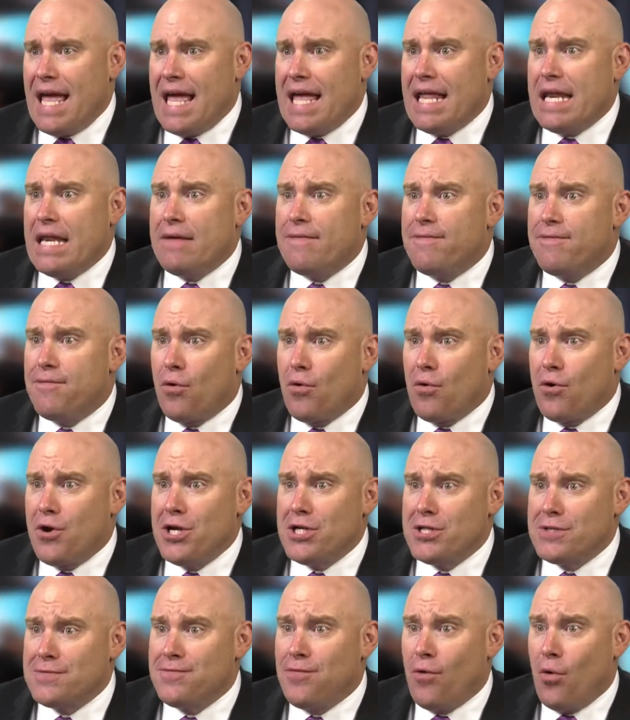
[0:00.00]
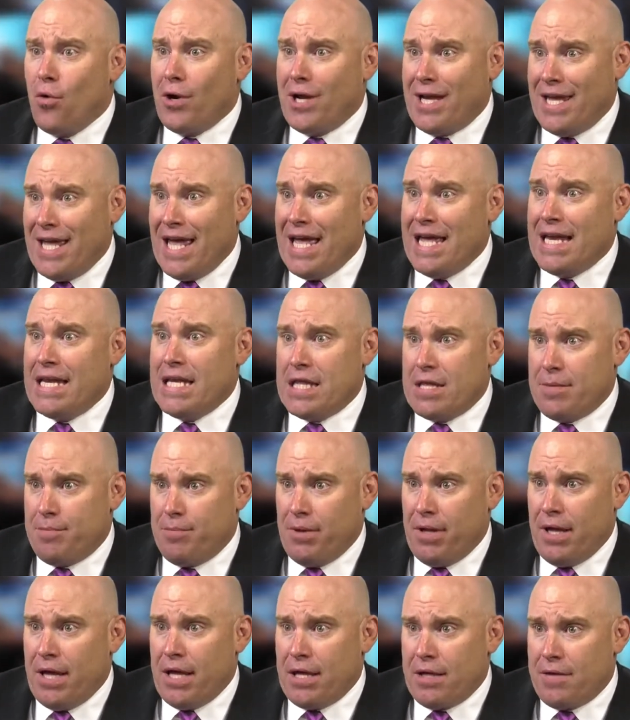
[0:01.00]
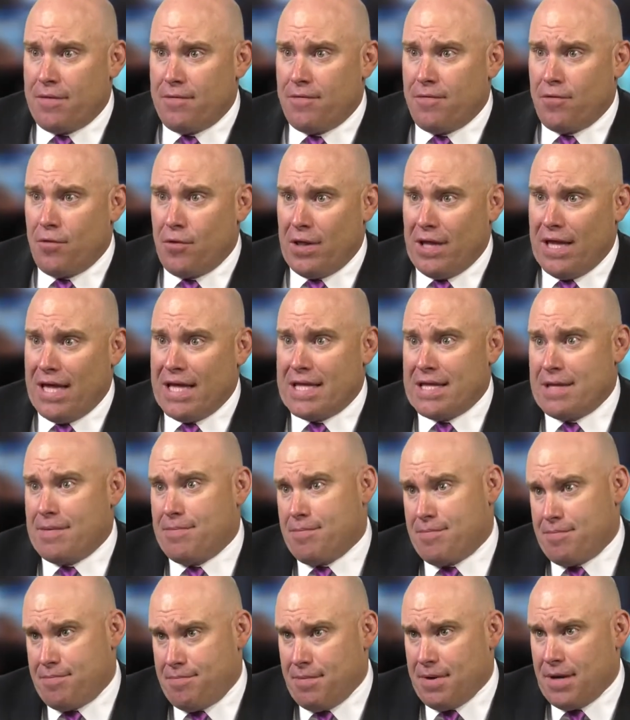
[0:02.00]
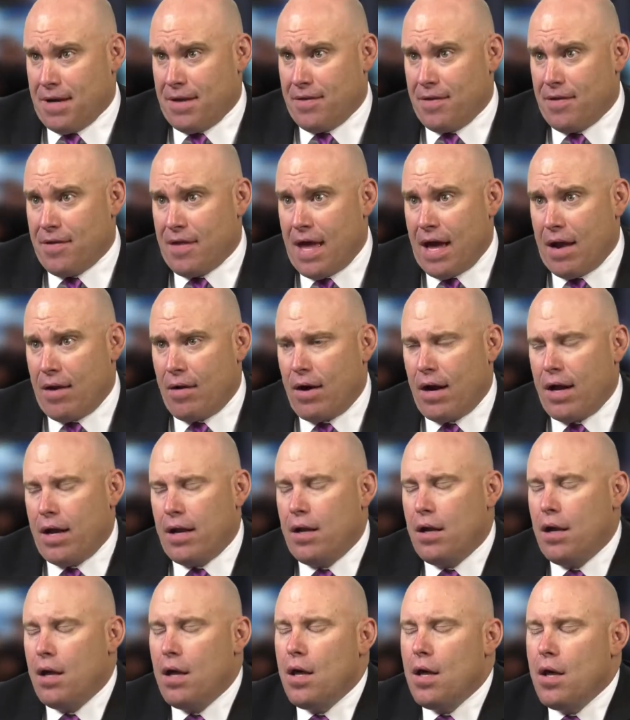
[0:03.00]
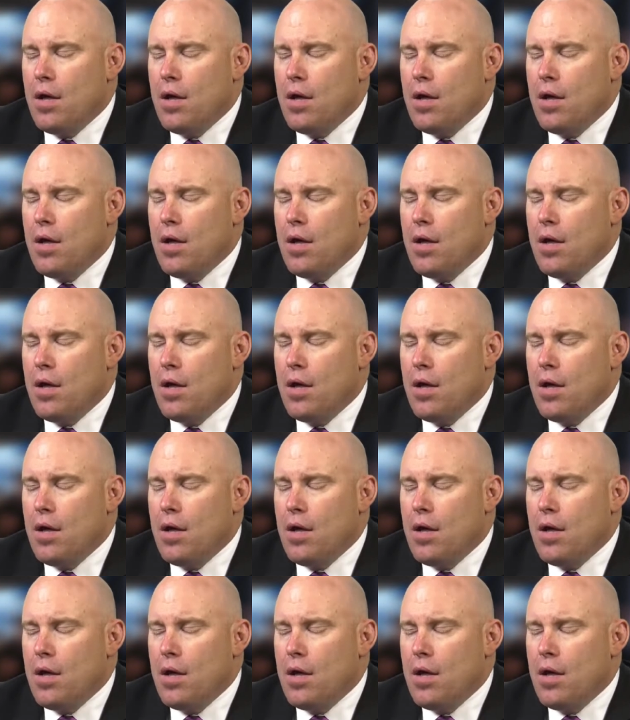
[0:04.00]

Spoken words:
84-inch 4K displays for less money than that, right?